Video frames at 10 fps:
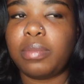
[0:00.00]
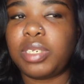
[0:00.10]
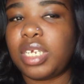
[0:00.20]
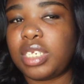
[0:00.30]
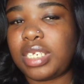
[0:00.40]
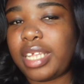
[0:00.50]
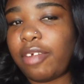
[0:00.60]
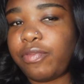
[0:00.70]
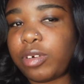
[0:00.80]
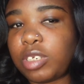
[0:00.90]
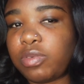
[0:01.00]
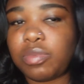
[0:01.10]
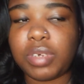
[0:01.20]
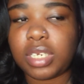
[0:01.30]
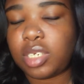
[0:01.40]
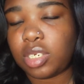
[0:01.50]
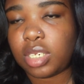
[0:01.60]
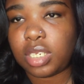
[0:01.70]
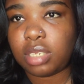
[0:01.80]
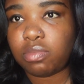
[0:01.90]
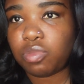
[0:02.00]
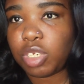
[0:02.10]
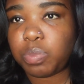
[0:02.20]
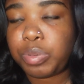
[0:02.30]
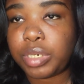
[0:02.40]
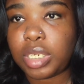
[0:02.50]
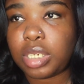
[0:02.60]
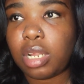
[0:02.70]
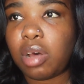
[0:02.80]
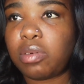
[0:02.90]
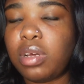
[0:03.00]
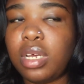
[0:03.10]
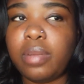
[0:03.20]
since that first few minutes just was pretty slow.